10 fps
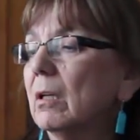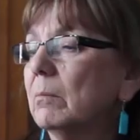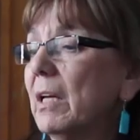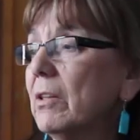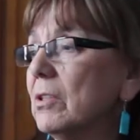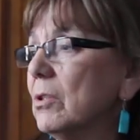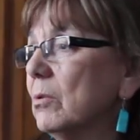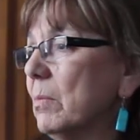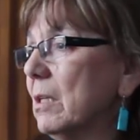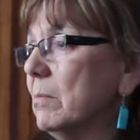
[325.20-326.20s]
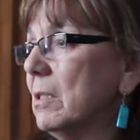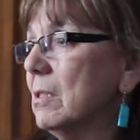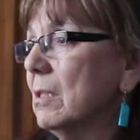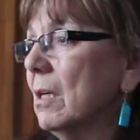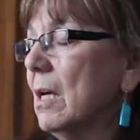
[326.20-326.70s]
methadone
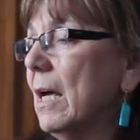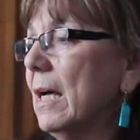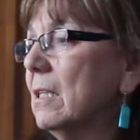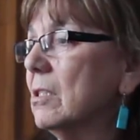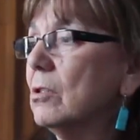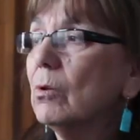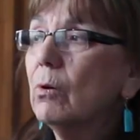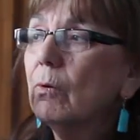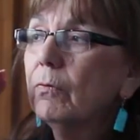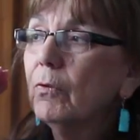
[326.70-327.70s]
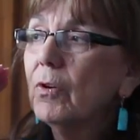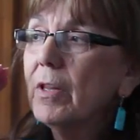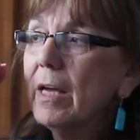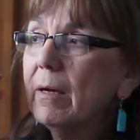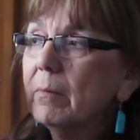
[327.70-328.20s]
babies. And so for
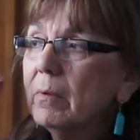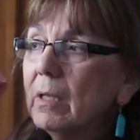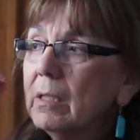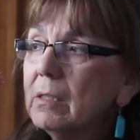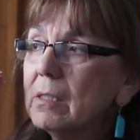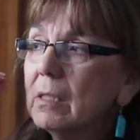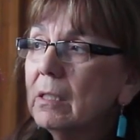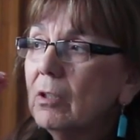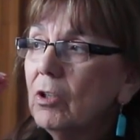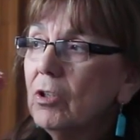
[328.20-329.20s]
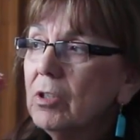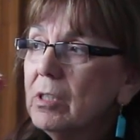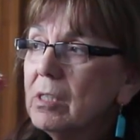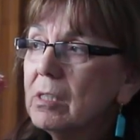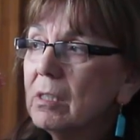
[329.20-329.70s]
them, it
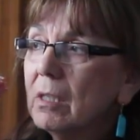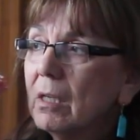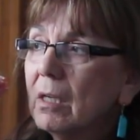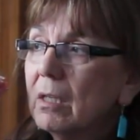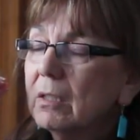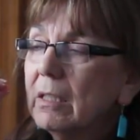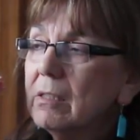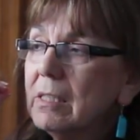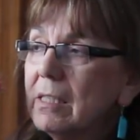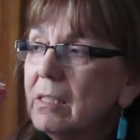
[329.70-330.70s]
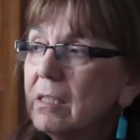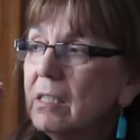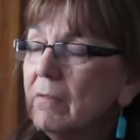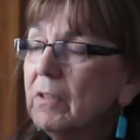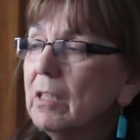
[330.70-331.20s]
hurts their
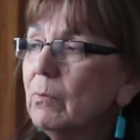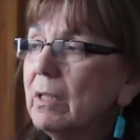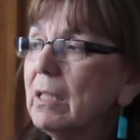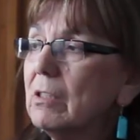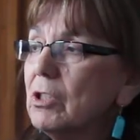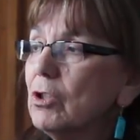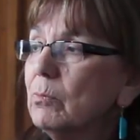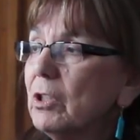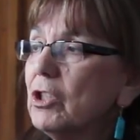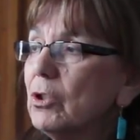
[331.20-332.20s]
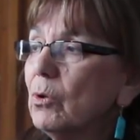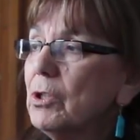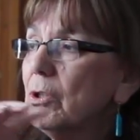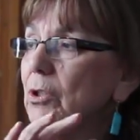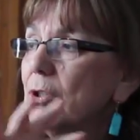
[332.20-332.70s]
sensitivity when there's too much
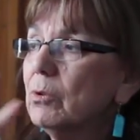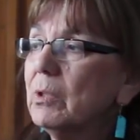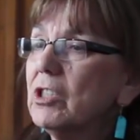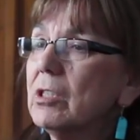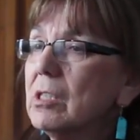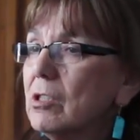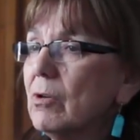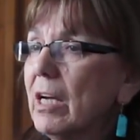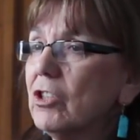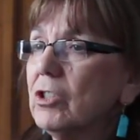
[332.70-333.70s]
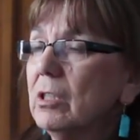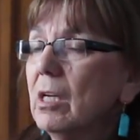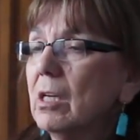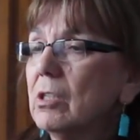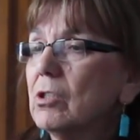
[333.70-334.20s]
noise or too much distraction.
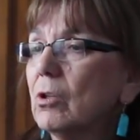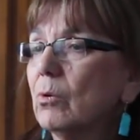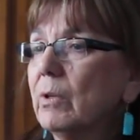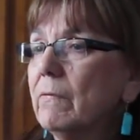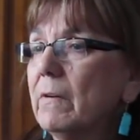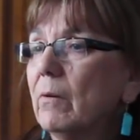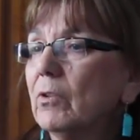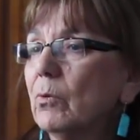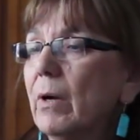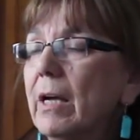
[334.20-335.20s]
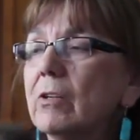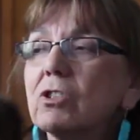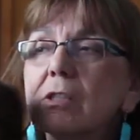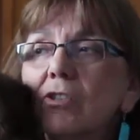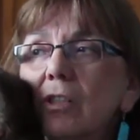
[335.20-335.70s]
So we found a way, and
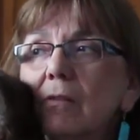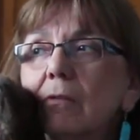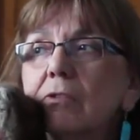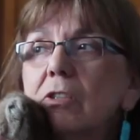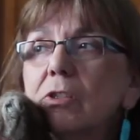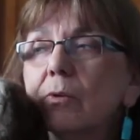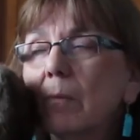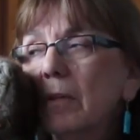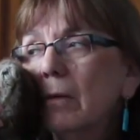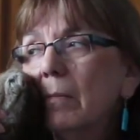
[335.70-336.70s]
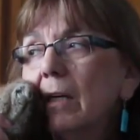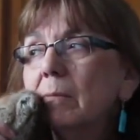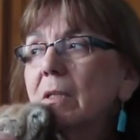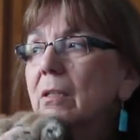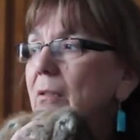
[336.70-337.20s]
just rubbing the
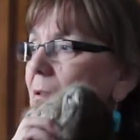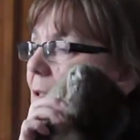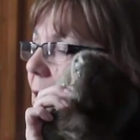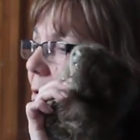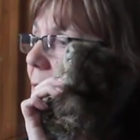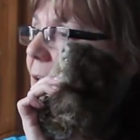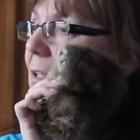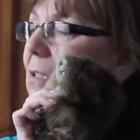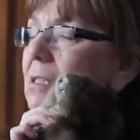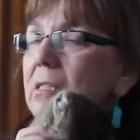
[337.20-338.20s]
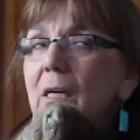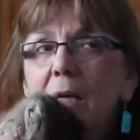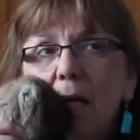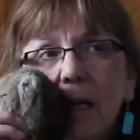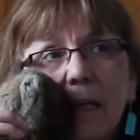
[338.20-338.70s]
baby, you know, like this.
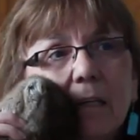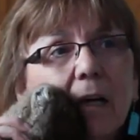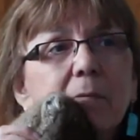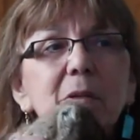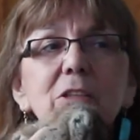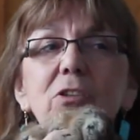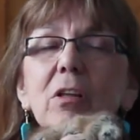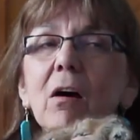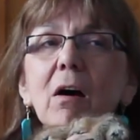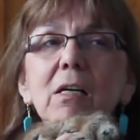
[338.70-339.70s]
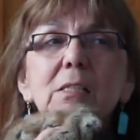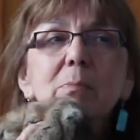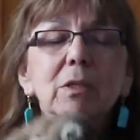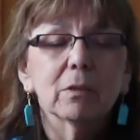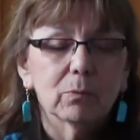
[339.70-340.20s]
And I've been to the
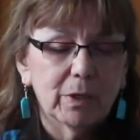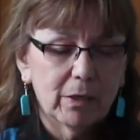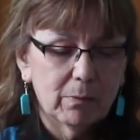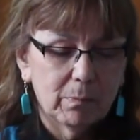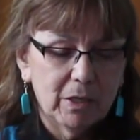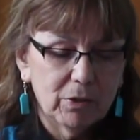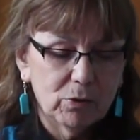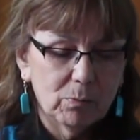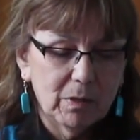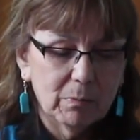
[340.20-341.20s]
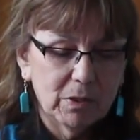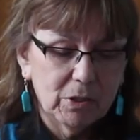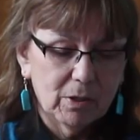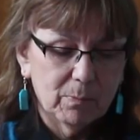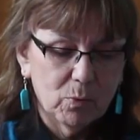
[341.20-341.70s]
hospital where methadone babies
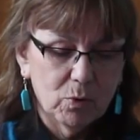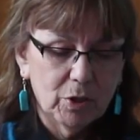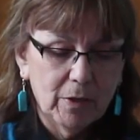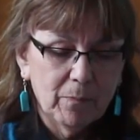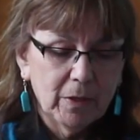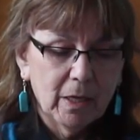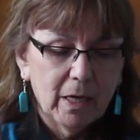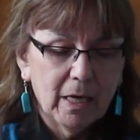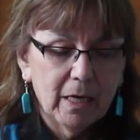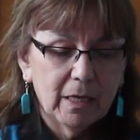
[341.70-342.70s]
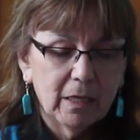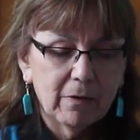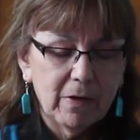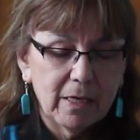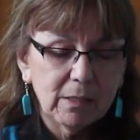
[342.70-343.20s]
are born, and
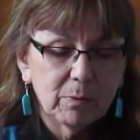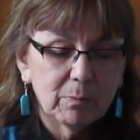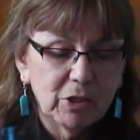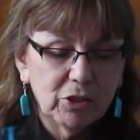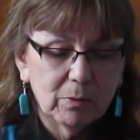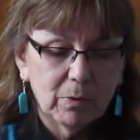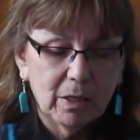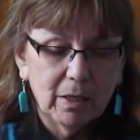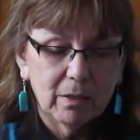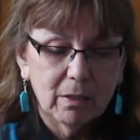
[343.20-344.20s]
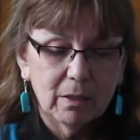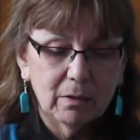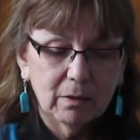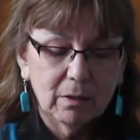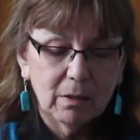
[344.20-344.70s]
I've asked permission by the